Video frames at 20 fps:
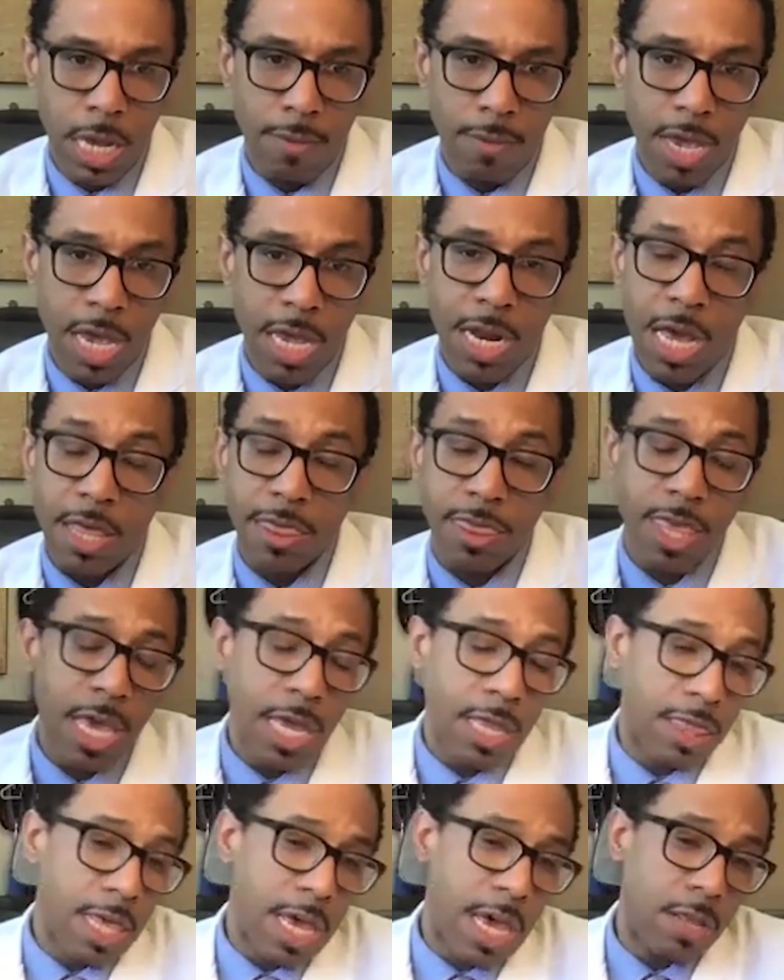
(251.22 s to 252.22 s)
And I
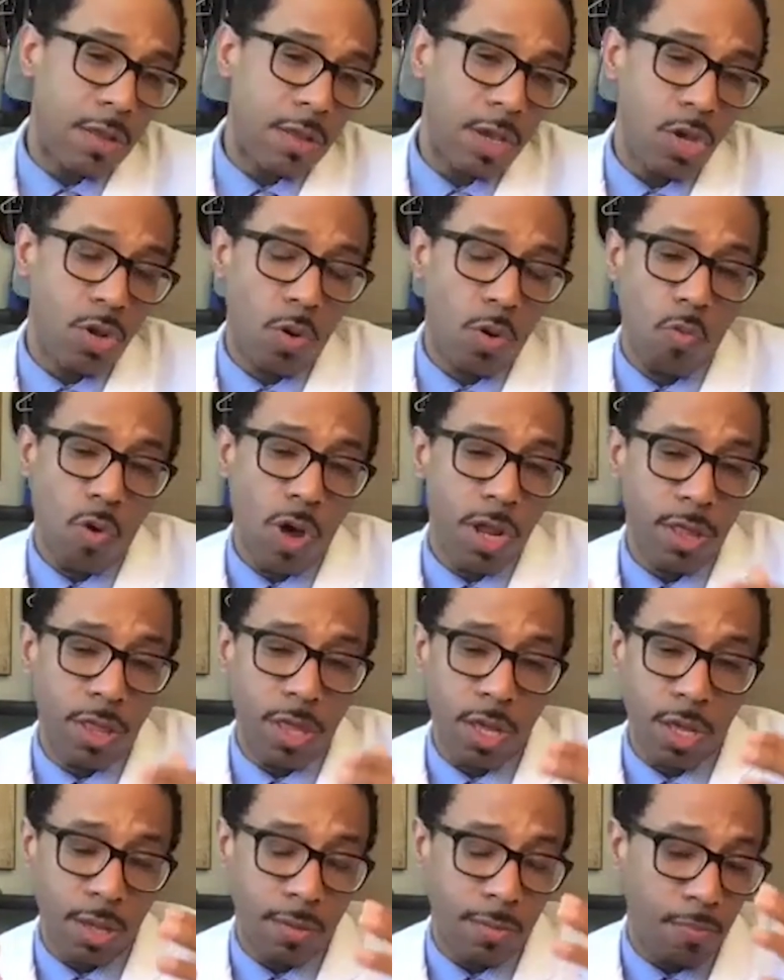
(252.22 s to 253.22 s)
think that, one of
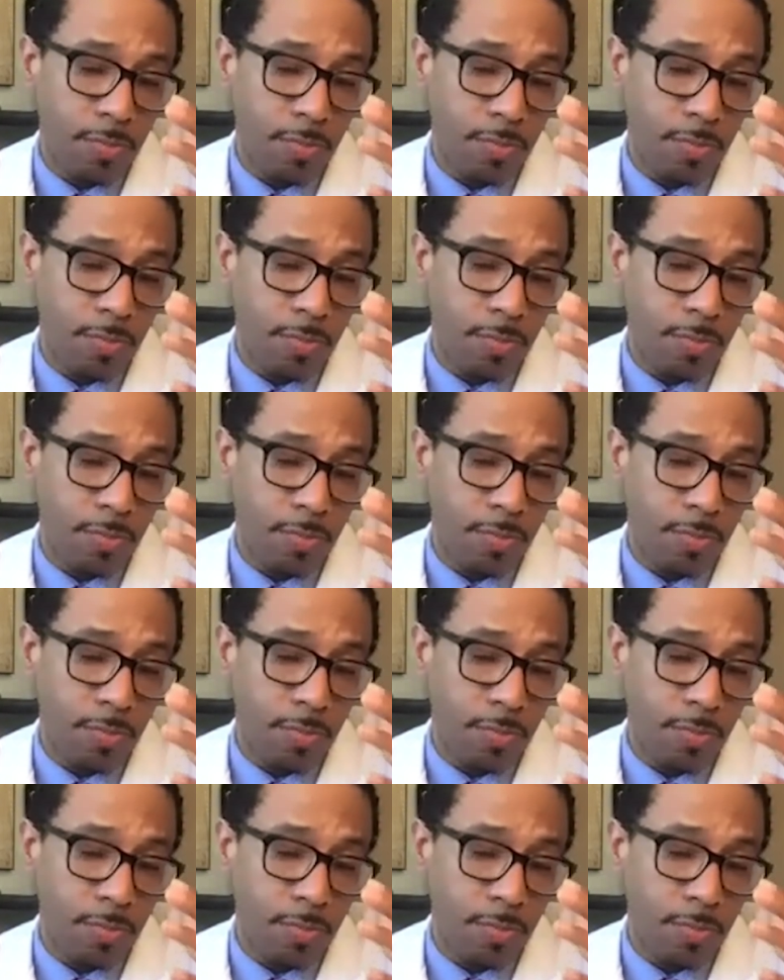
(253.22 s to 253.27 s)
the